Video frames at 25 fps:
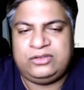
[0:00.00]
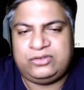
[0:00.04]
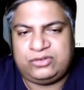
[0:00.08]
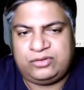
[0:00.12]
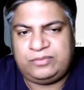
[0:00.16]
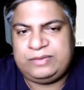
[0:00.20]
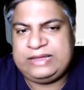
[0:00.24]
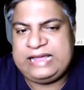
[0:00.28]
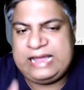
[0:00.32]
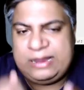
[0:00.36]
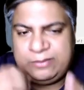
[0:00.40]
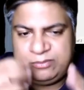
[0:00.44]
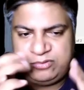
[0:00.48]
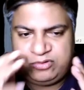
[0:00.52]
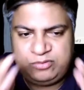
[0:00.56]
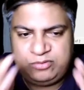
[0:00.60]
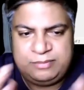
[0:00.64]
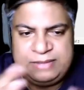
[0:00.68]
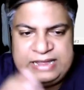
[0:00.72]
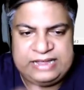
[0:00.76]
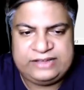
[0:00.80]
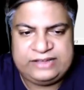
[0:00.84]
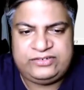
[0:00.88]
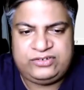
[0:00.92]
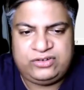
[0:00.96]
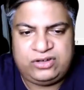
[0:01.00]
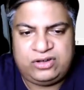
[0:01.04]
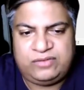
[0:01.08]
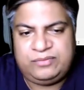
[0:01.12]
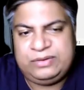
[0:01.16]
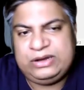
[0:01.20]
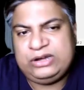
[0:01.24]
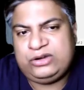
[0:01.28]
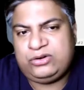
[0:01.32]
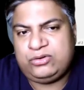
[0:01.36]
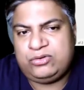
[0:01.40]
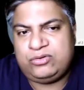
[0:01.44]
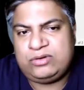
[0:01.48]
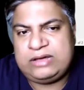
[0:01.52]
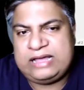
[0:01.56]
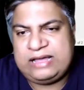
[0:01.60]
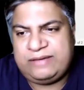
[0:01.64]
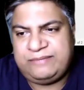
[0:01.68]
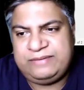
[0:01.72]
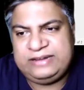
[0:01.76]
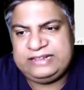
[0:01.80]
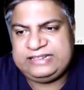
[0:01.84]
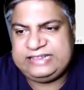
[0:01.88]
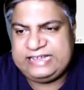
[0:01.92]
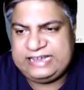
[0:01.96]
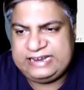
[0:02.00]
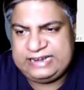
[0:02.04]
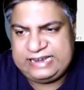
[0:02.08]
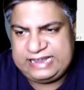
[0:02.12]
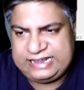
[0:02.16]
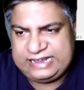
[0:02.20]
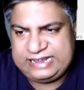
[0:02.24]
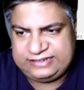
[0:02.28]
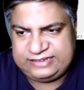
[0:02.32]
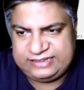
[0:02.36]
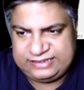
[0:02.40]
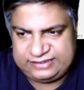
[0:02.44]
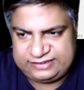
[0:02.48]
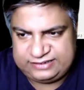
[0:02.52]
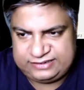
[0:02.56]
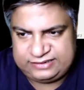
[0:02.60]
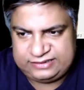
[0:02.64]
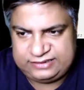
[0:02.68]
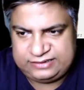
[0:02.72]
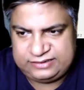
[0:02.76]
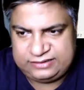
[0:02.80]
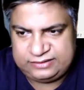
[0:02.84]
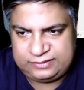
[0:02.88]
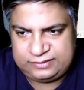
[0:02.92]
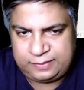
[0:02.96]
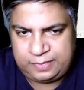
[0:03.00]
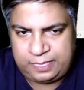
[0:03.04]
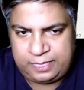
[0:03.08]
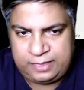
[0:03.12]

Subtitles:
So we have to make sure we do everything like this.